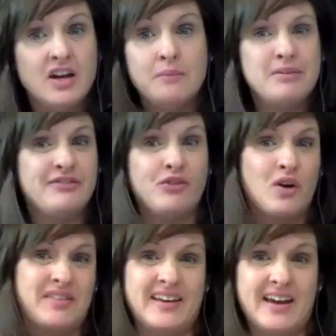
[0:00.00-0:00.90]
before
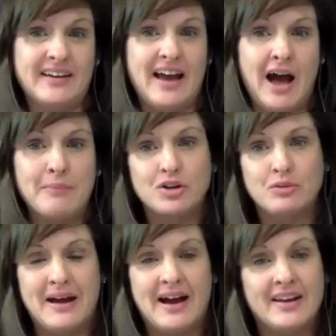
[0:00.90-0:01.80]
they get capital
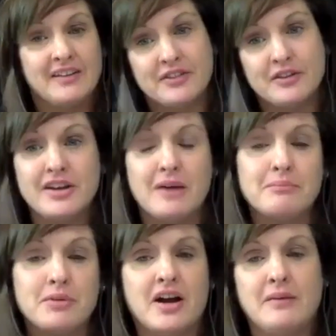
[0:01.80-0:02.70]
back if the number
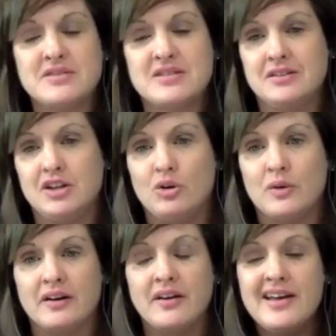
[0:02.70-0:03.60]
comes in lower.